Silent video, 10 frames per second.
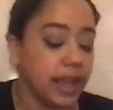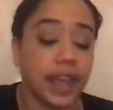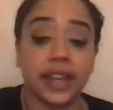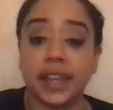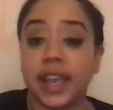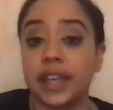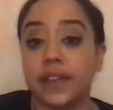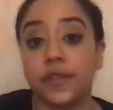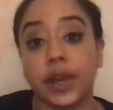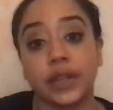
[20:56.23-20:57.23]
And again,
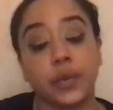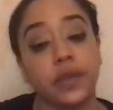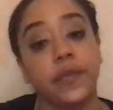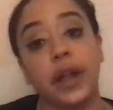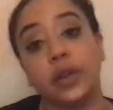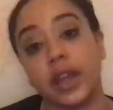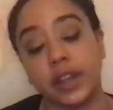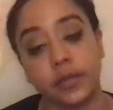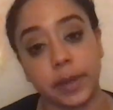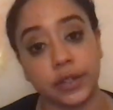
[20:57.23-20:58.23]
if you guys want to follow any
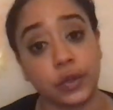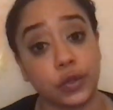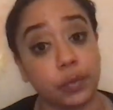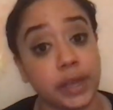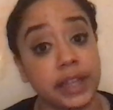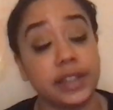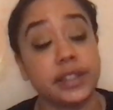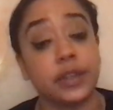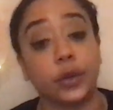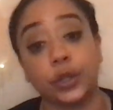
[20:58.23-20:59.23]
of my social
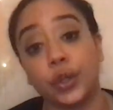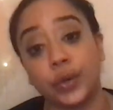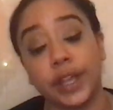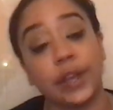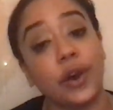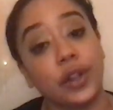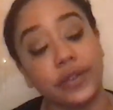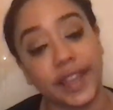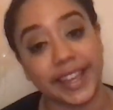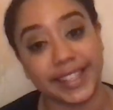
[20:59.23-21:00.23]
medias or donate, all of
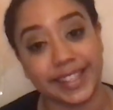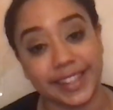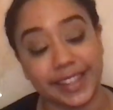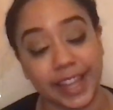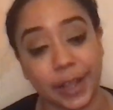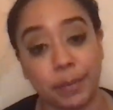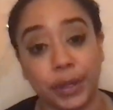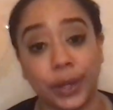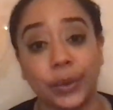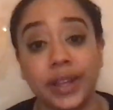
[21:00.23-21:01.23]
that is in the link
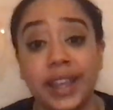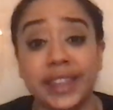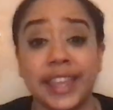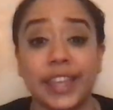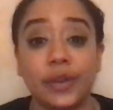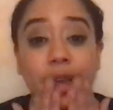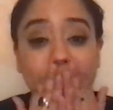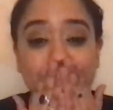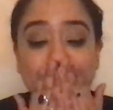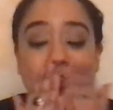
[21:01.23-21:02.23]
below. Thank you,
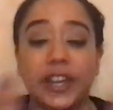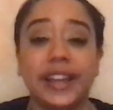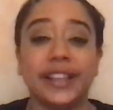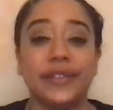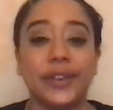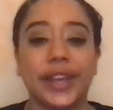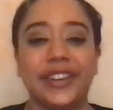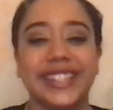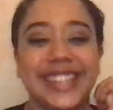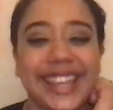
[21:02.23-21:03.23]
guys. I love you,
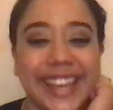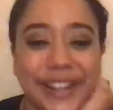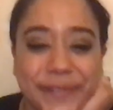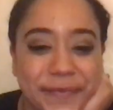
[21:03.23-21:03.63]
Aries. Take care.